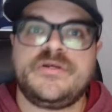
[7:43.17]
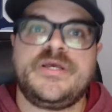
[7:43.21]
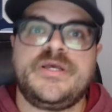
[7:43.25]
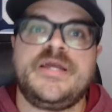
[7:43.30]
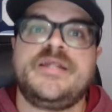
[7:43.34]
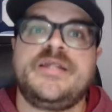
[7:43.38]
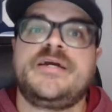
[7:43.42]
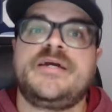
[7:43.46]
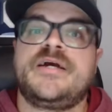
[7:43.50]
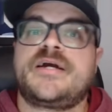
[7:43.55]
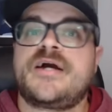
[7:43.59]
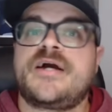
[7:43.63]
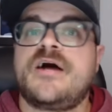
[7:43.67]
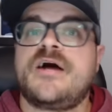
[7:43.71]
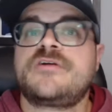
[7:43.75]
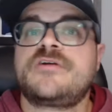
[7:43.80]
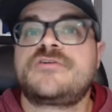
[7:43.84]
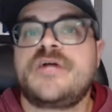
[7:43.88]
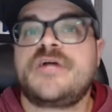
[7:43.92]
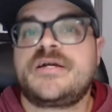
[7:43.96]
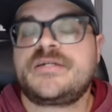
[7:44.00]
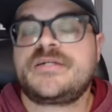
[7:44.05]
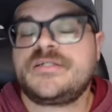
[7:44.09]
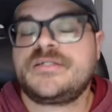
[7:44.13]
getting a
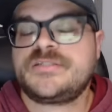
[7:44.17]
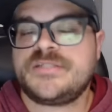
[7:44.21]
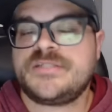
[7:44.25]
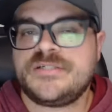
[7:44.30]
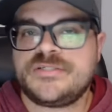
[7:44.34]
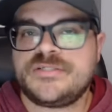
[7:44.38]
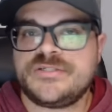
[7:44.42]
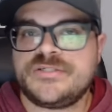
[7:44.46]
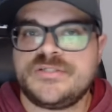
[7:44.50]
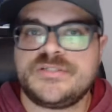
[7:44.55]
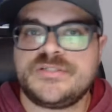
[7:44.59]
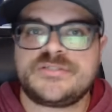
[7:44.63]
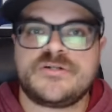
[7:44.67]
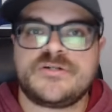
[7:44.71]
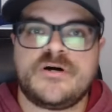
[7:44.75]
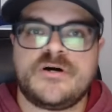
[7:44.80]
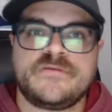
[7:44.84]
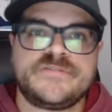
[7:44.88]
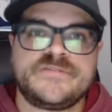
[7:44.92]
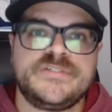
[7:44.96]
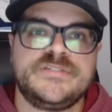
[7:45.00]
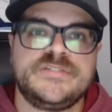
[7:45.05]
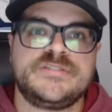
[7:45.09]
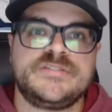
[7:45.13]
contract extension this
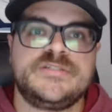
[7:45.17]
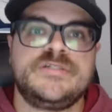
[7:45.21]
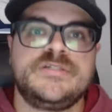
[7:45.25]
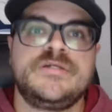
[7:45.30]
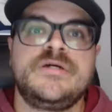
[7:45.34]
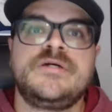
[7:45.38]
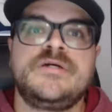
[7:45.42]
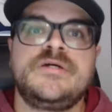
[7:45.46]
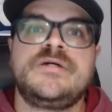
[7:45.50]
offseason.